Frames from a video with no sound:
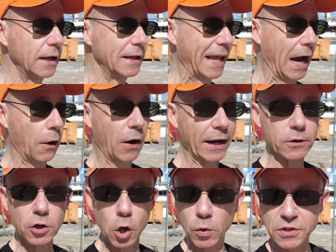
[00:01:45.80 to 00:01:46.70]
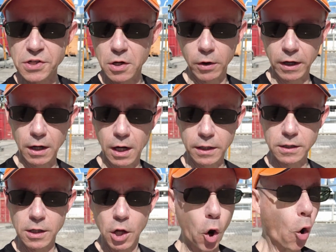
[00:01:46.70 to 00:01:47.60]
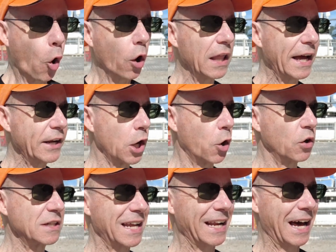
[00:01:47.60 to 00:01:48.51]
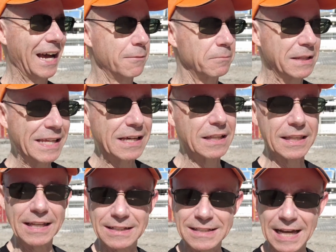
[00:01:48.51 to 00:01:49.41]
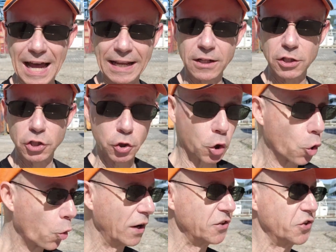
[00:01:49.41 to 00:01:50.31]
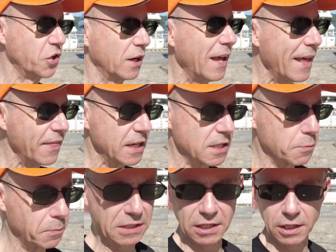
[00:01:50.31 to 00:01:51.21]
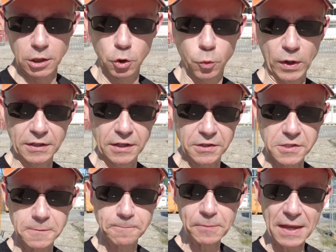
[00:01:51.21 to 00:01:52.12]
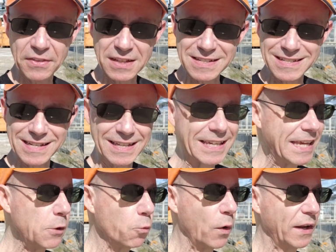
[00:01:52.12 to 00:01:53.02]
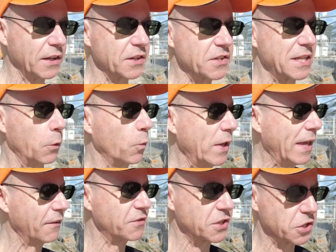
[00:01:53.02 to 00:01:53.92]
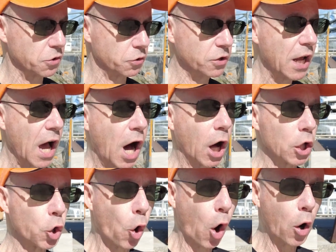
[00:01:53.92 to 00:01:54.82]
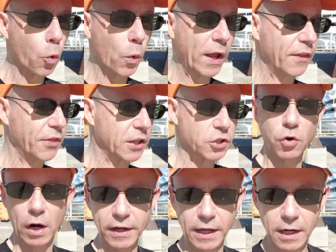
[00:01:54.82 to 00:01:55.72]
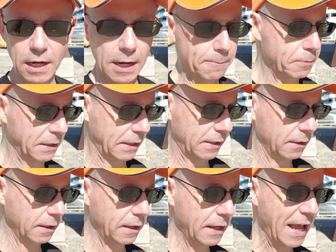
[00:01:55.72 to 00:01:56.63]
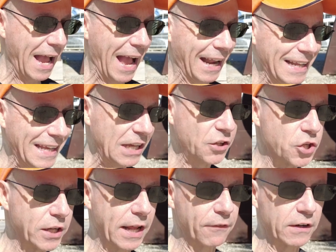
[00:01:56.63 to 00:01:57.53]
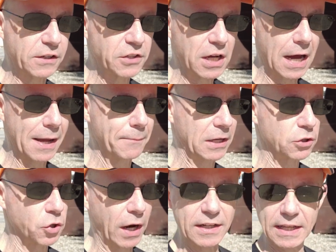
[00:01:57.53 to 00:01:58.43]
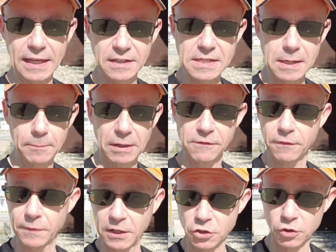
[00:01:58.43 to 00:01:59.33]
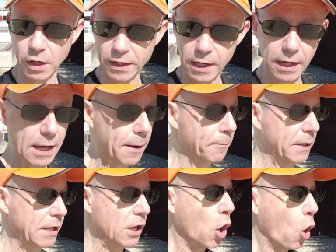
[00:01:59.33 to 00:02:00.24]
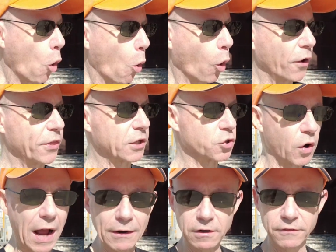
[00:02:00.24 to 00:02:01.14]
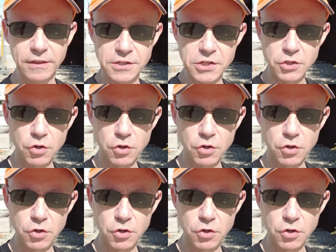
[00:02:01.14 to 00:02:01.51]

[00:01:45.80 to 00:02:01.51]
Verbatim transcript: Now, I don't know what's going on. All I know is that I am legally entitled to question this particular witness. This is a key witness that we have sued along with the trucking company. And each and every time I tried to get somebody from the trucking company or the driver of this